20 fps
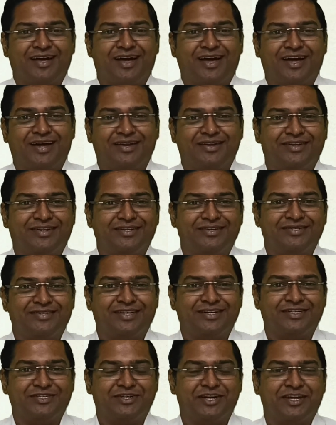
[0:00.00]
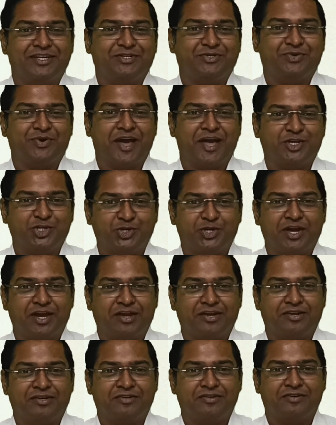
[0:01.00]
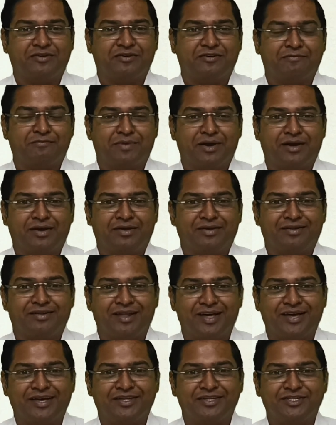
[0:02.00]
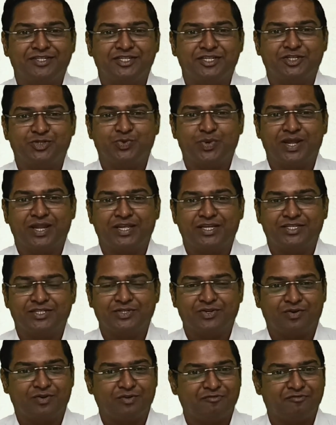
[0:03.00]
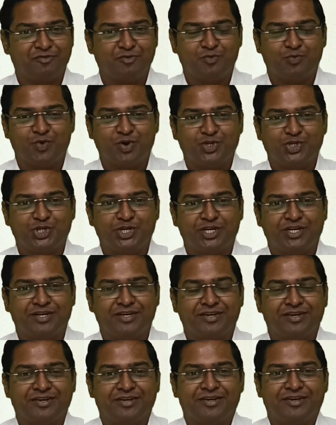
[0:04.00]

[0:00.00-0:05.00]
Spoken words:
And I try to educate my clients as well as all of you watching